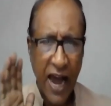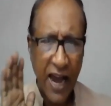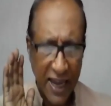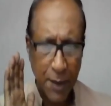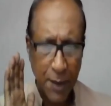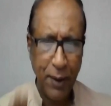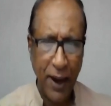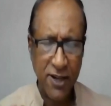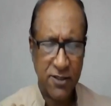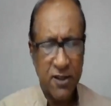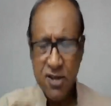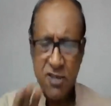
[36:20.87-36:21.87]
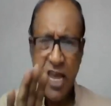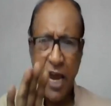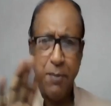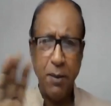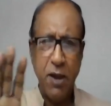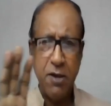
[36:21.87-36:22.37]
I repeat,
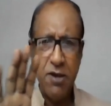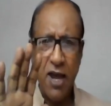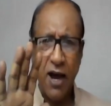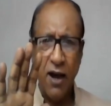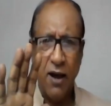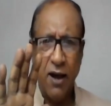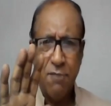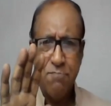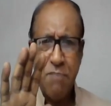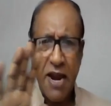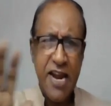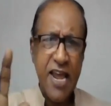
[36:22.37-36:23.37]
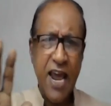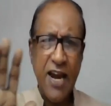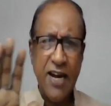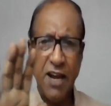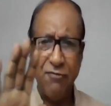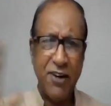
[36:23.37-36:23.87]
there may be
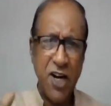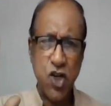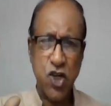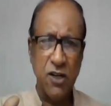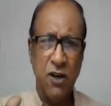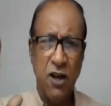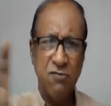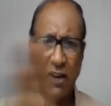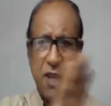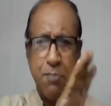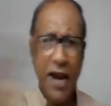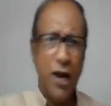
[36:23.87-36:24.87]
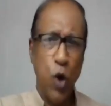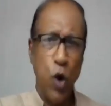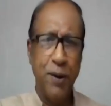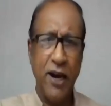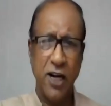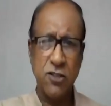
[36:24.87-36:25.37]
many definitions for the blind
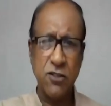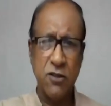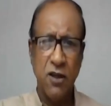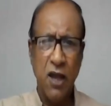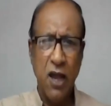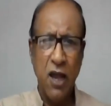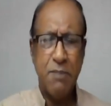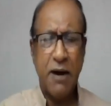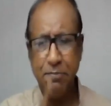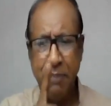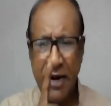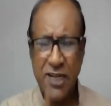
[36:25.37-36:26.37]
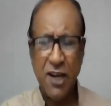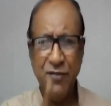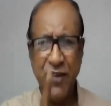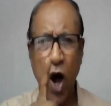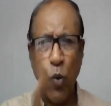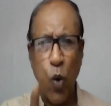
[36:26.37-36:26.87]
obedience, but better
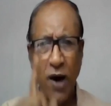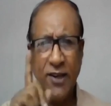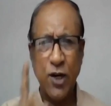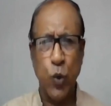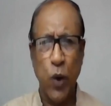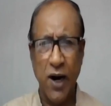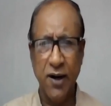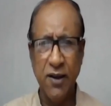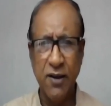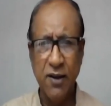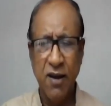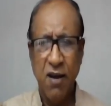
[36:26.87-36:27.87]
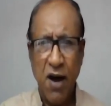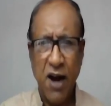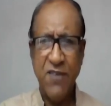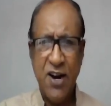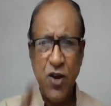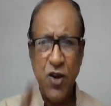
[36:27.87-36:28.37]
we avoid that word.
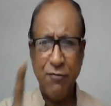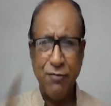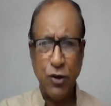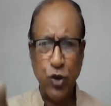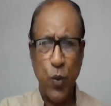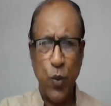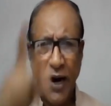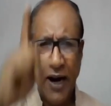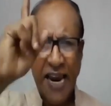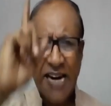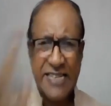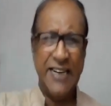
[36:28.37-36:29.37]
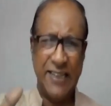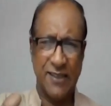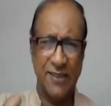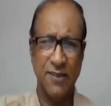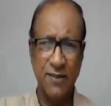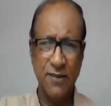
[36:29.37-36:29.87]
Or when you refer to the word, eat
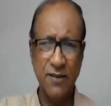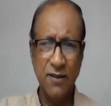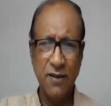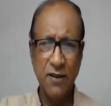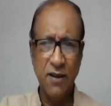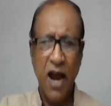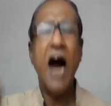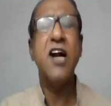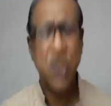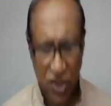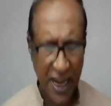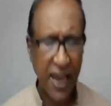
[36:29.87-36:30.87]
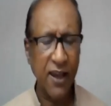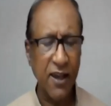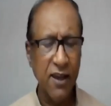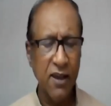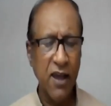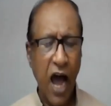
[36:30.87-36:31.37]
it and
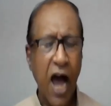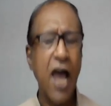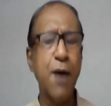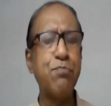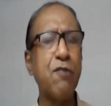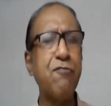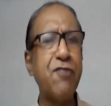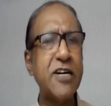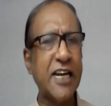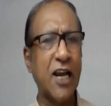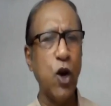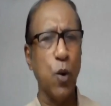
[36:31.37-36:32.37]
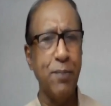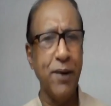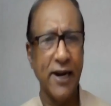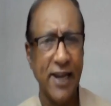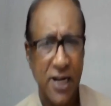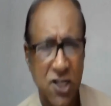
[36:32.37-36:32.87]
say, I am prophetically
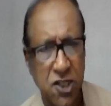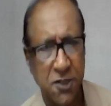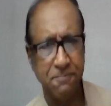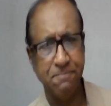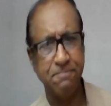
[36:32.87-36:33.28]
obedient.